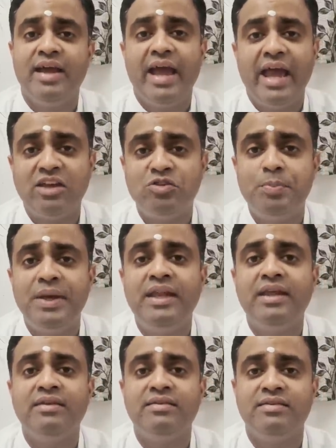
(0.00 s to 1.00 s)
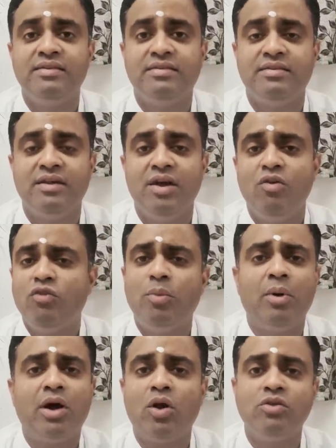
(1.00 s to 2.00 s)
experiences from
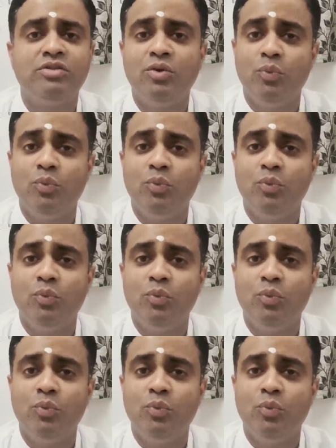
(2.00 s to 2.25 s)
across the